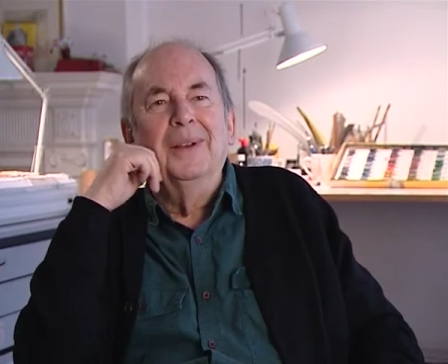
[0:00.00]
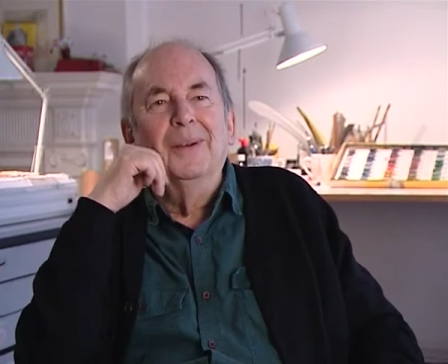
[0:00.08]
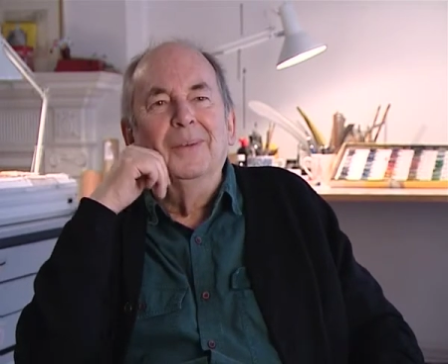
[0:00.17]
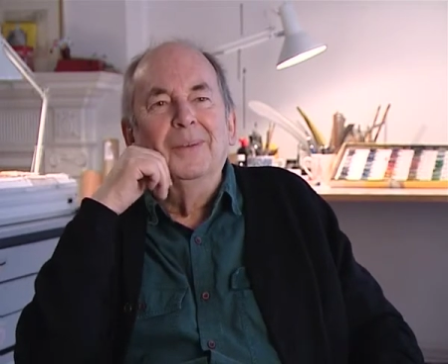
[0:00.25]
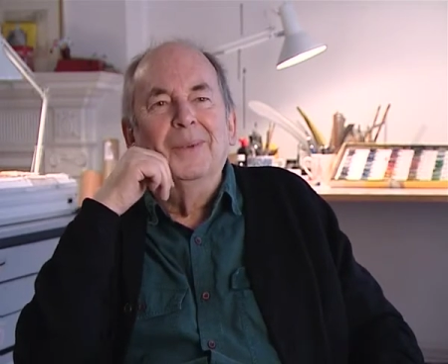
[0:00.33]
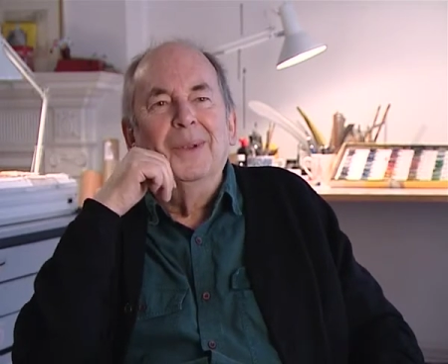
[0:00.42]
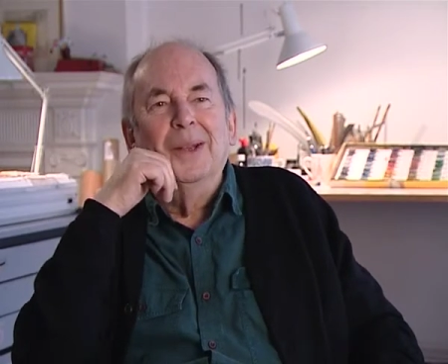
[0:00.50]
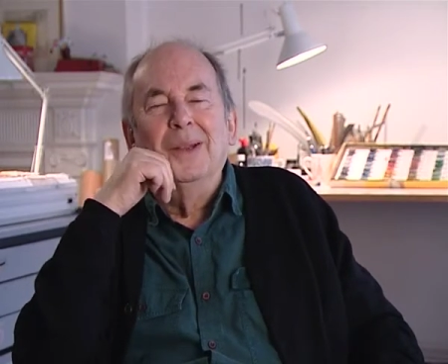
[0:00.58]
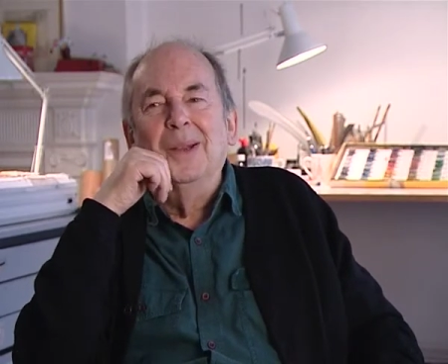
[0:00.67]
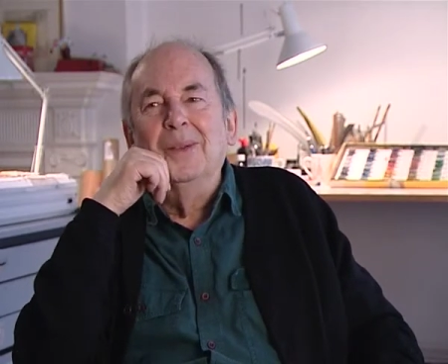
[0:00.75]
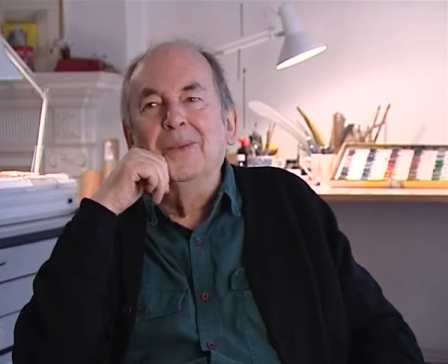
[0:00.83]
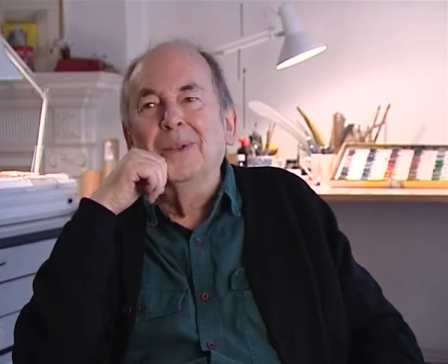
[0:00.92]
um
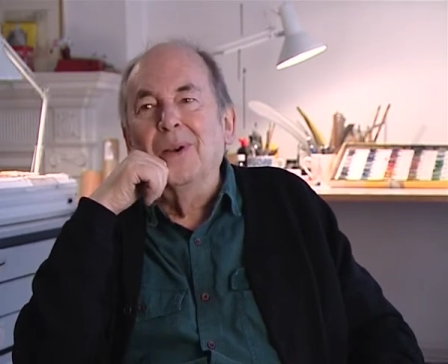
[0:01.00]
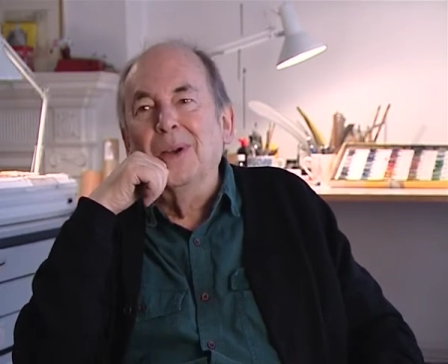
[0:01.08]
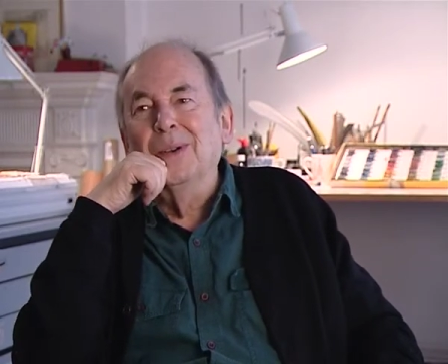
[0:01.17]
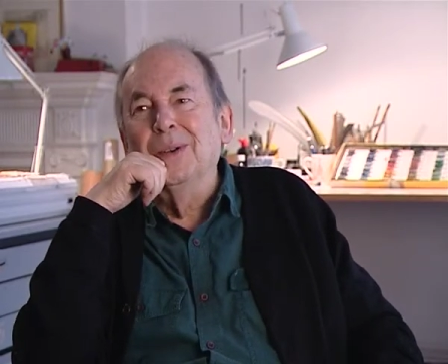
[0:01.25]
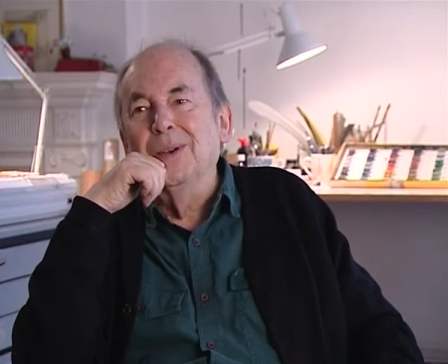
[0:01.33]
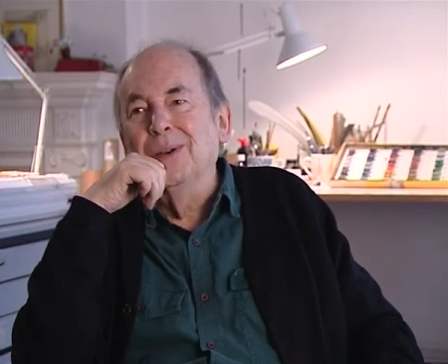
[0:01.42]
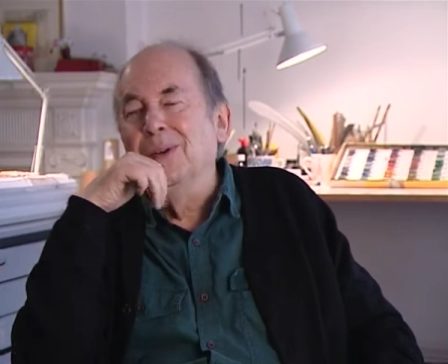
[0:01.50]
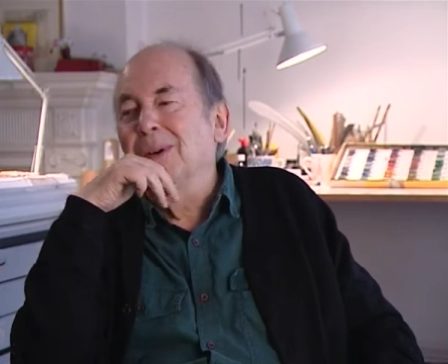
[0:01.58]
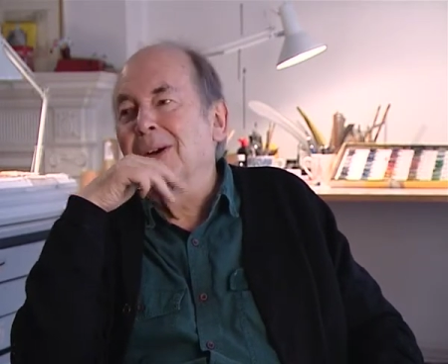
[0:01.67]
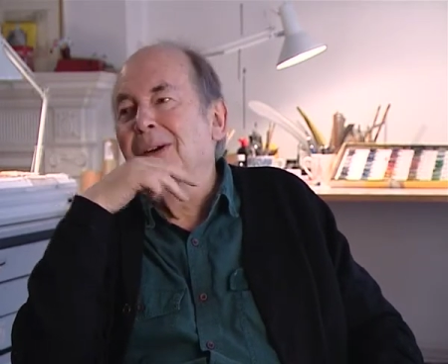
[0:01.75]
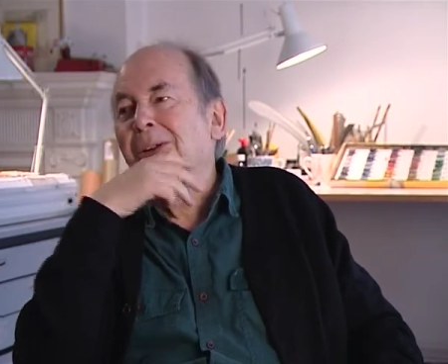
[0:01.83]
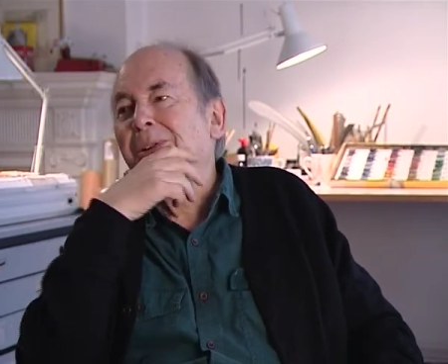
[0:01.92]
and uh, so I could do
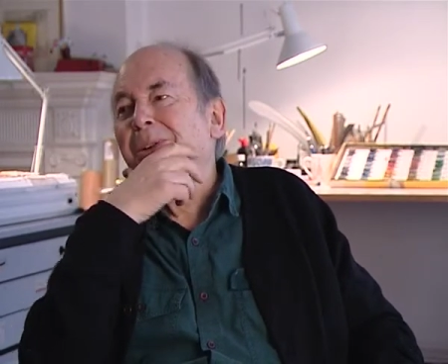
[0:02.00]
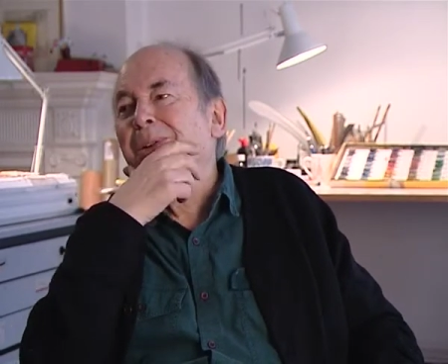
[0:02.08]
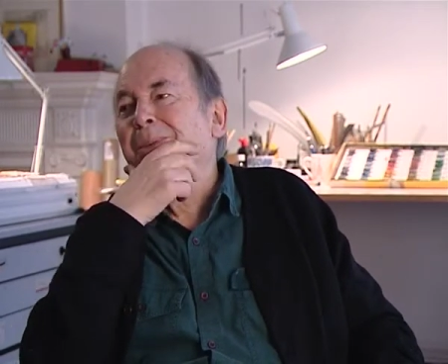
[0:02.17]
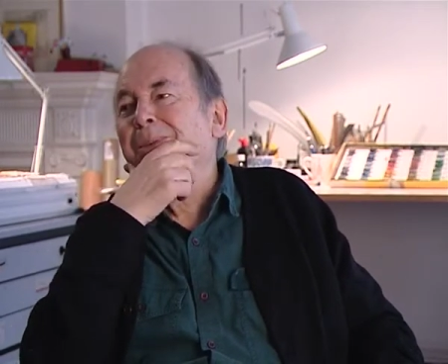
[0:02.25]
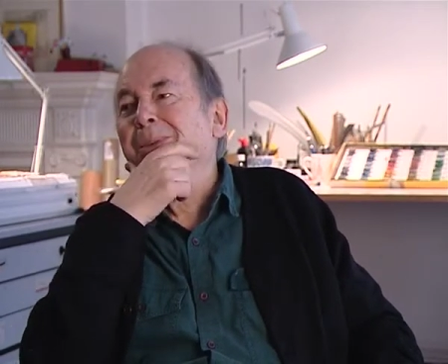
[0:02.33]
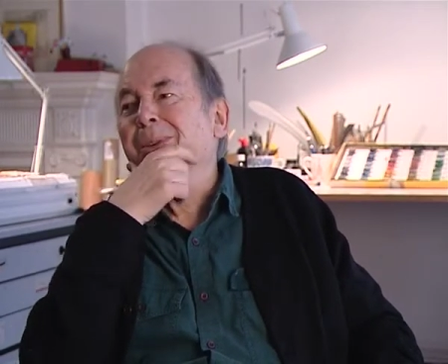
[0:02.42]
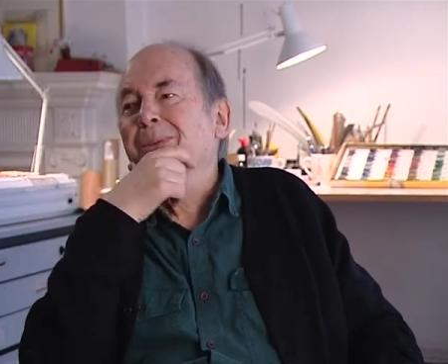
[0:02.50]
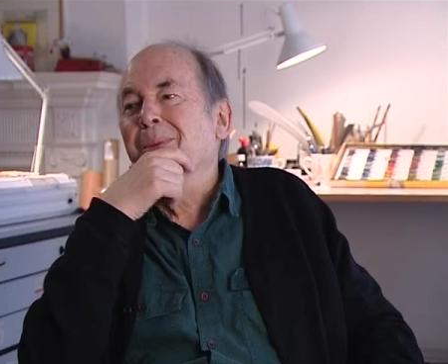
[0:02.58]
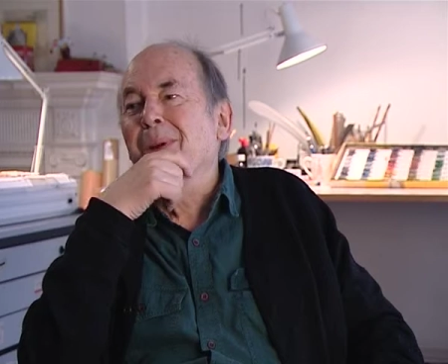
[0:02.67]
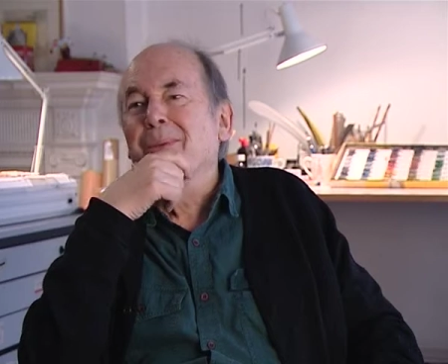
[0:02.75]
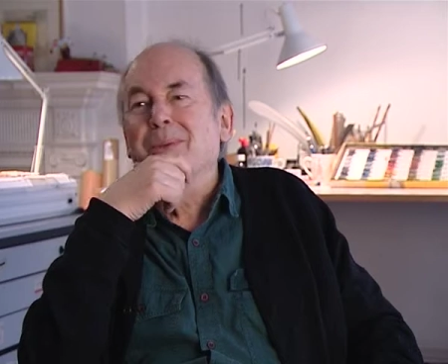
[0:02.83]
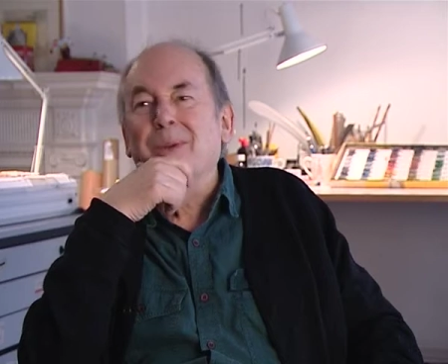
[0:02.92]
art in,
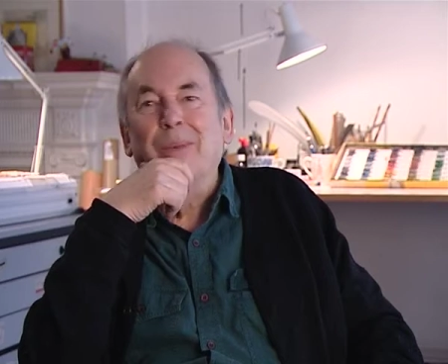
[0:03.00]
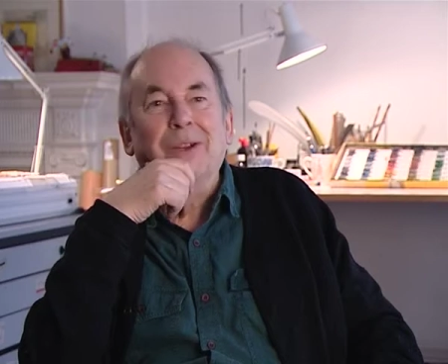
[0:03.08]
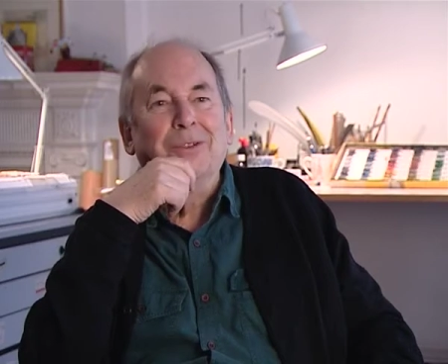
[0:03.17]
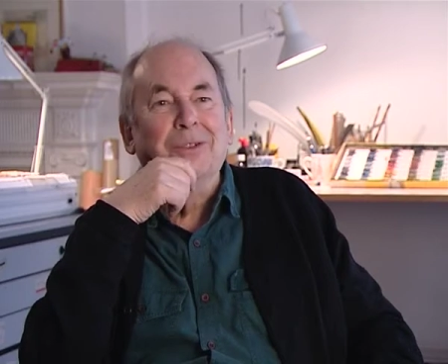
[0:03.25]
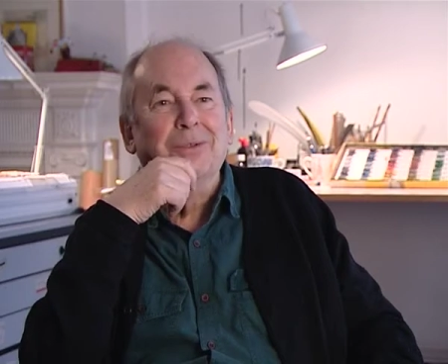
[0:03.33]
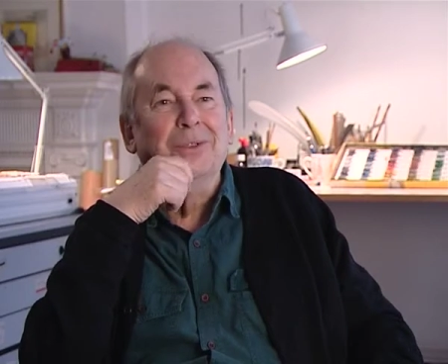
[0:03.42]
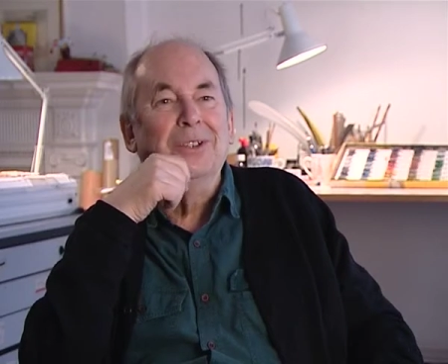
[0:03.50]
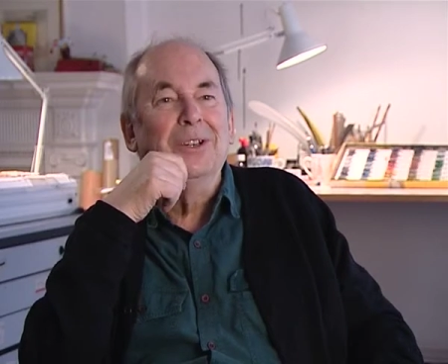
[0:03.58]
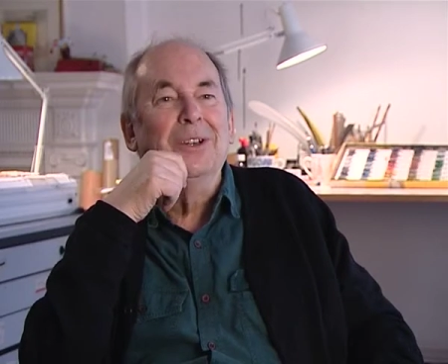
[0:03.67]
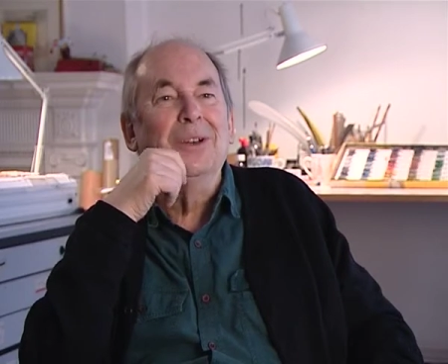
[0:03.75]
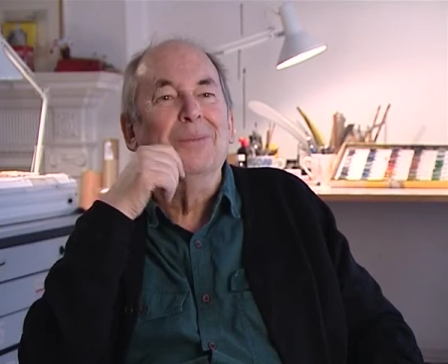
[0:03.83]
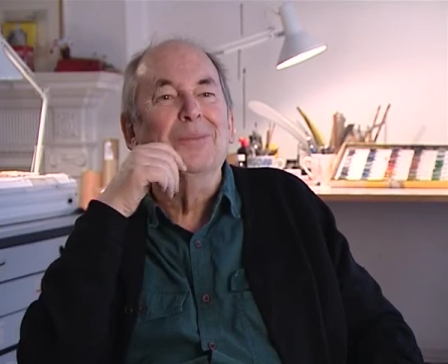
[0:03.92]
I mean, about two
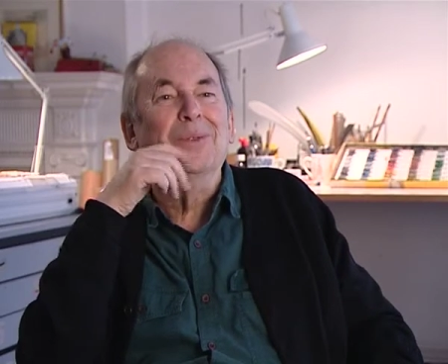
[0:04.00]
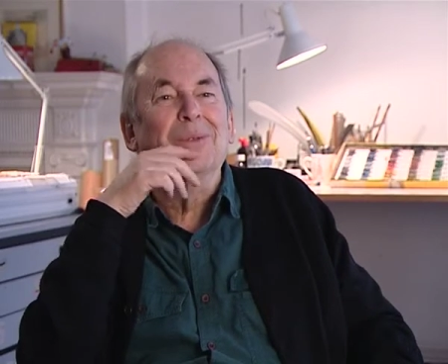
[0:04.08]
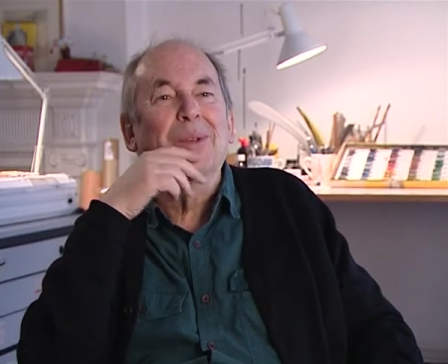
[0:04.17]
terms or